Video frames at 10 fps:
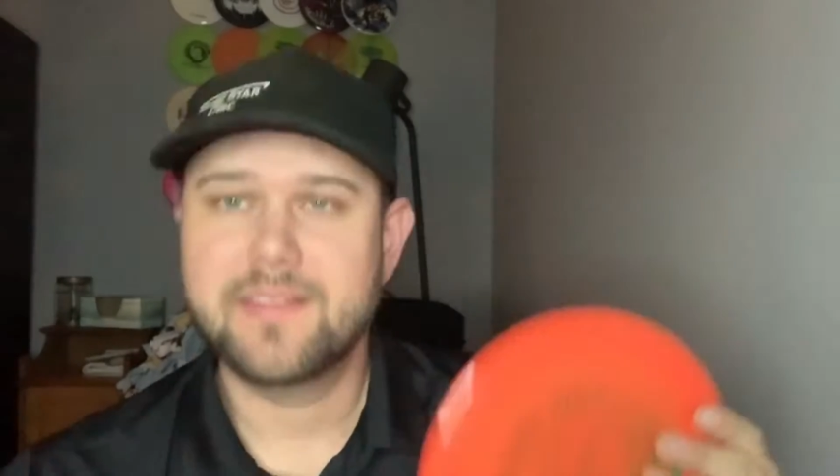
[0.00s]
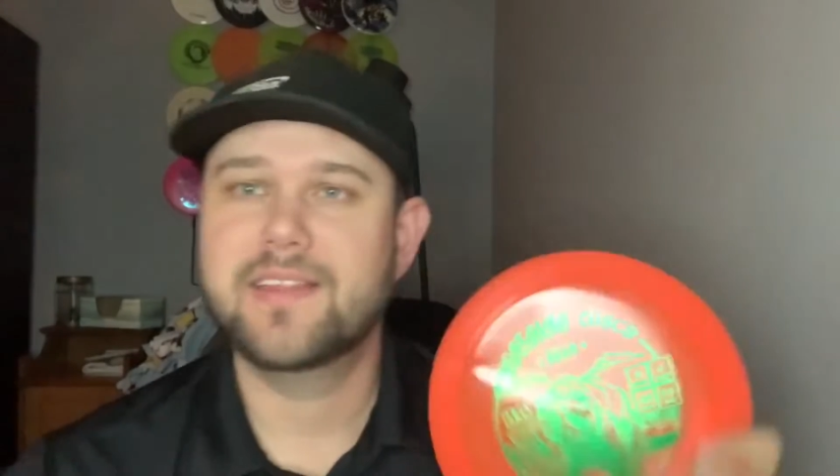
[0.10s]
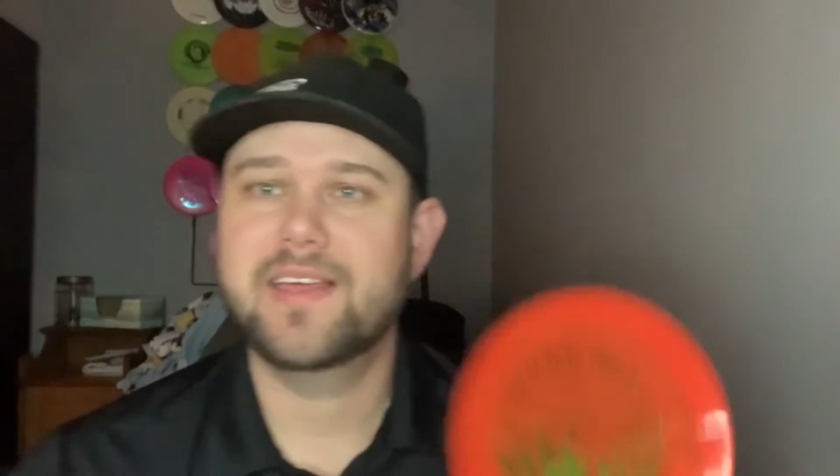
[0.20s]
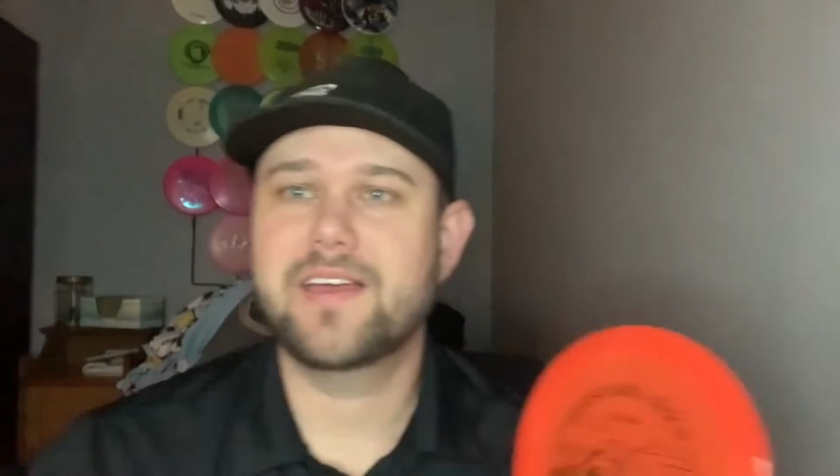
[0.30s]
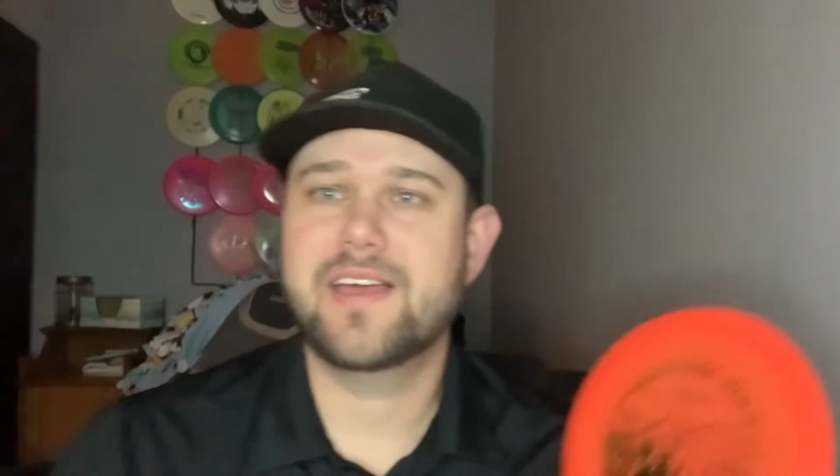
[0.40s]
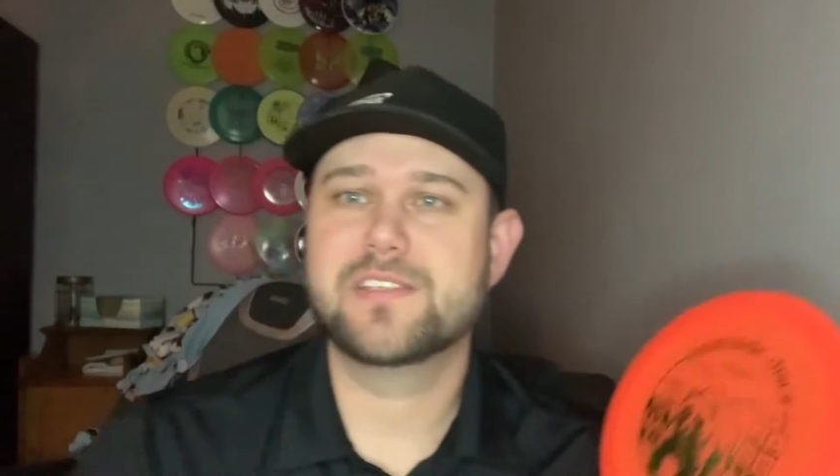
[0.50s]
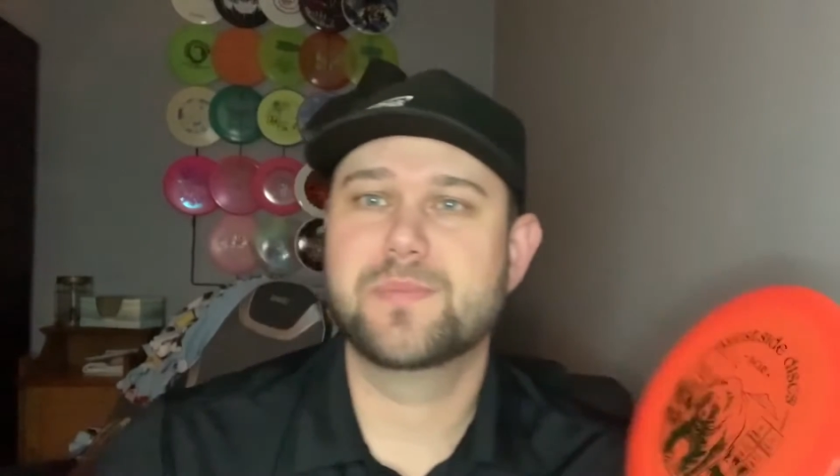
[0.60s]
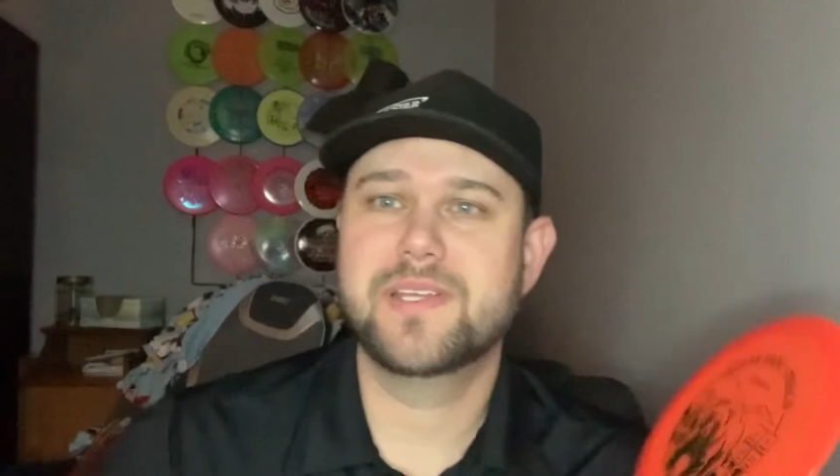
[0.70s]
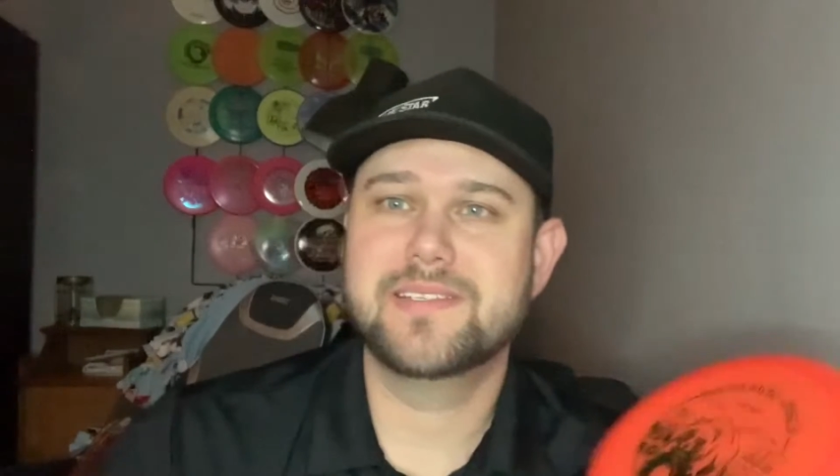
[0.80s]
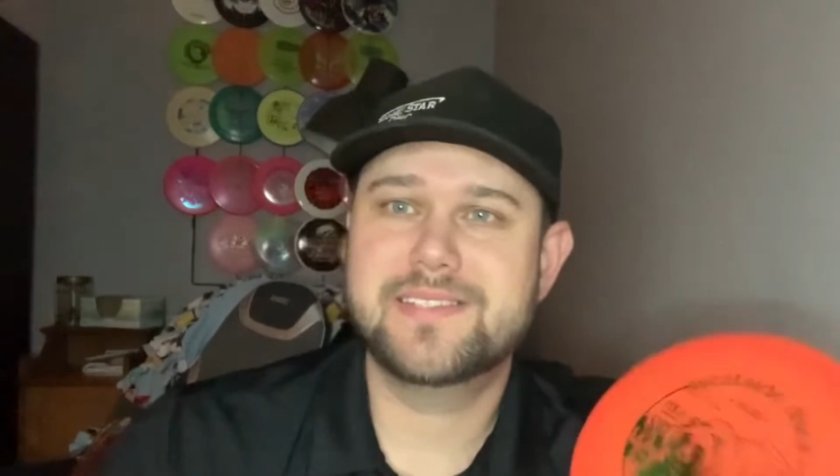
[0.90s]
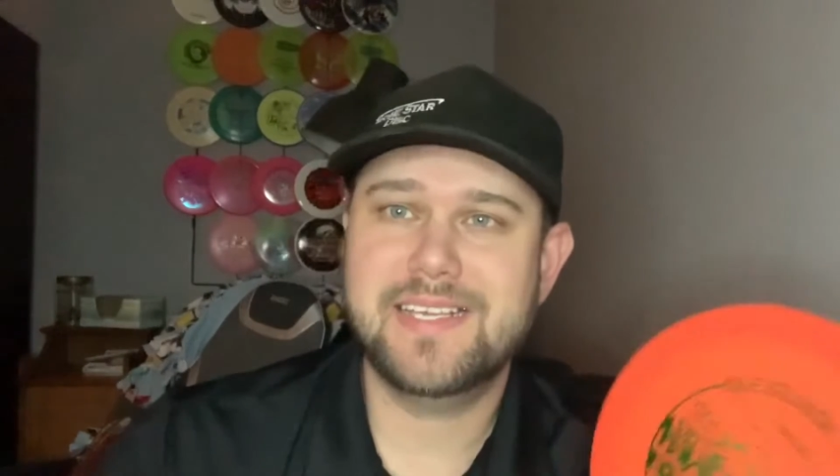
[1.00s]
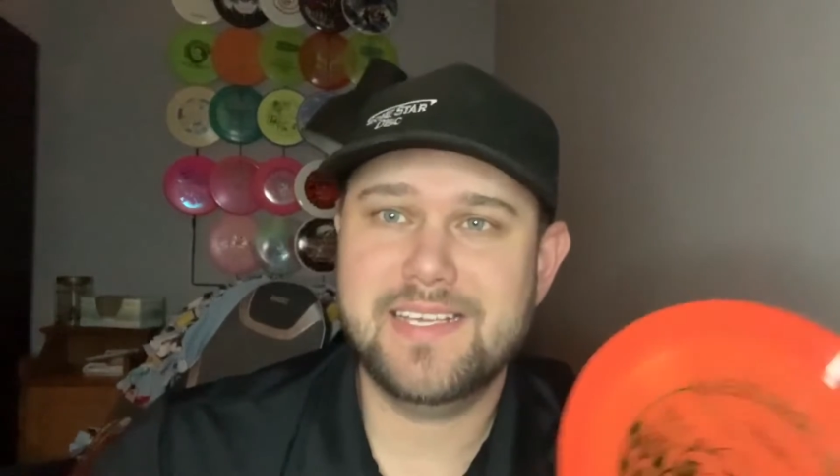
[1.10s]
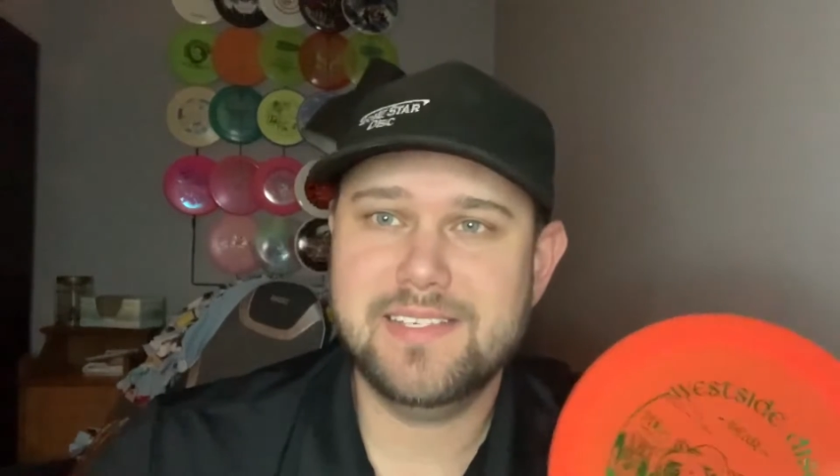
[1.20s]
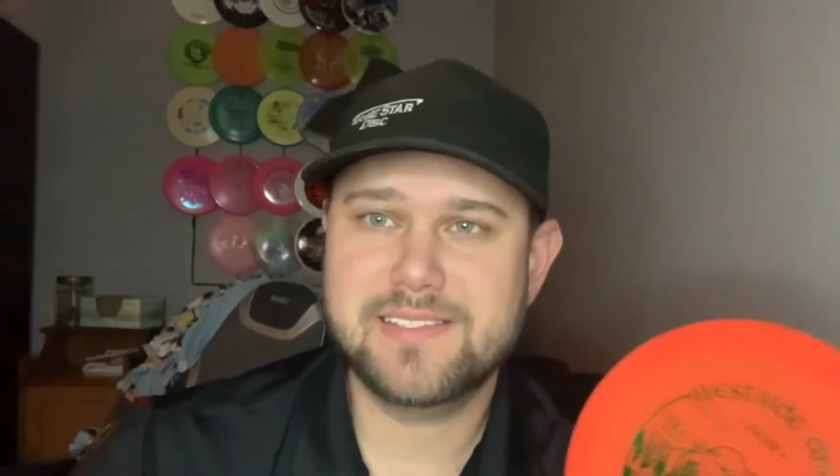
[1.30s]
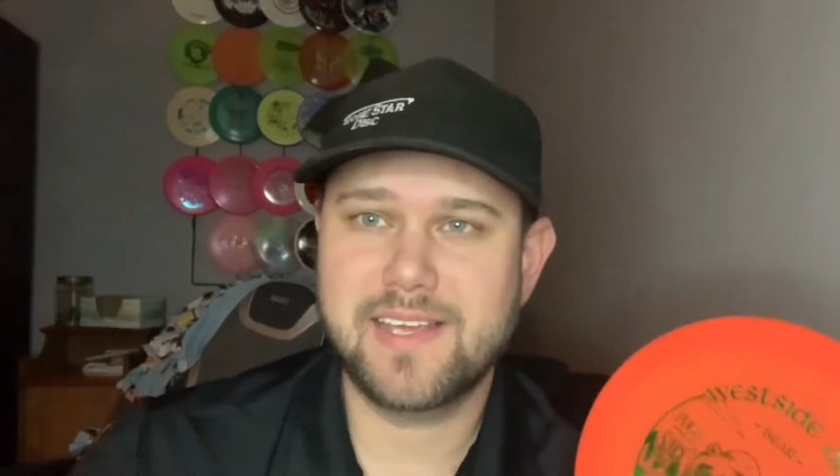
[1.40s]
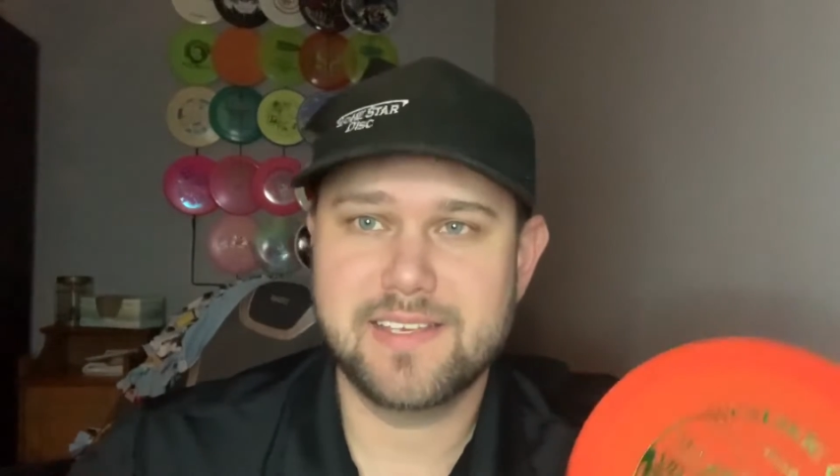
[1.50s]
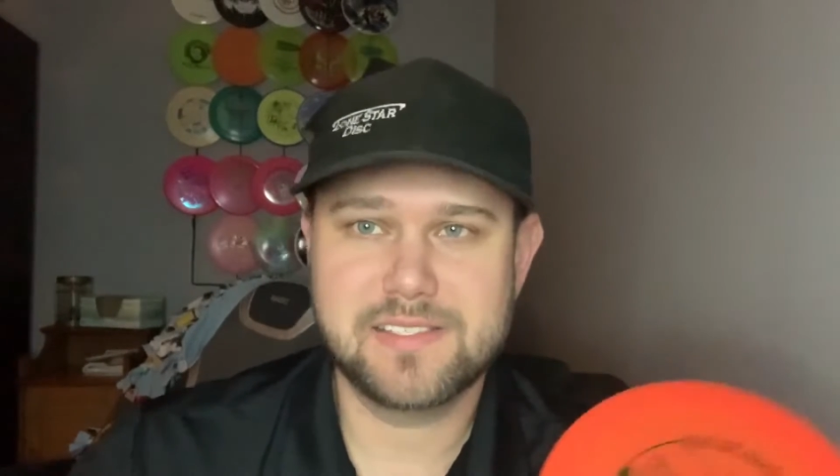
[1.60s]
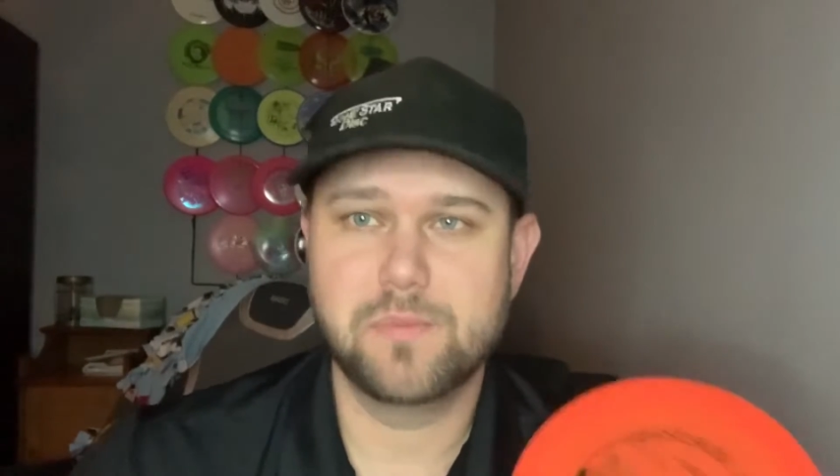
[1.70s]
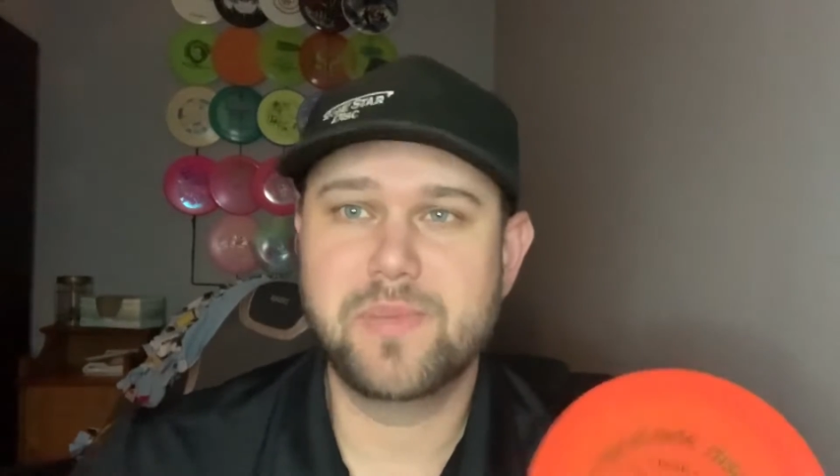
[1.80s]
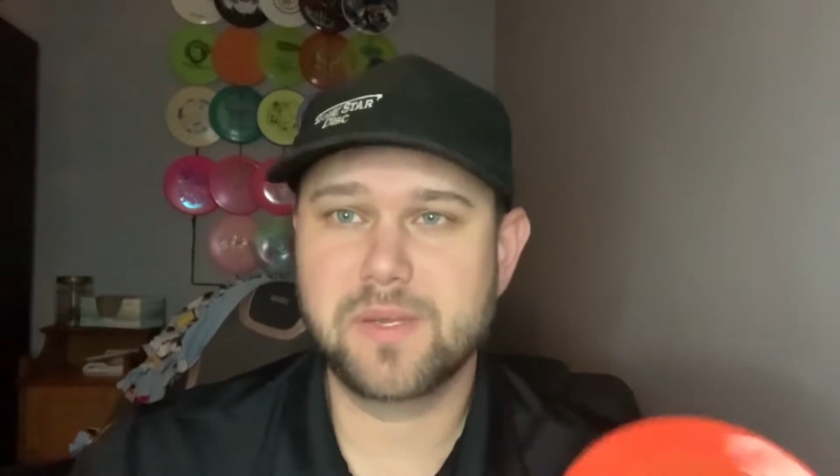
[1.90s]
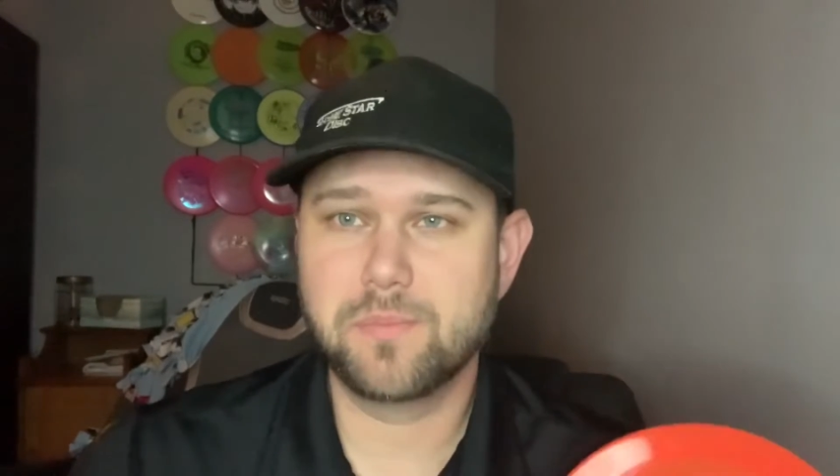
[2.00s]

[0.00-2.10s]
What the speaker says: It has been teased as the big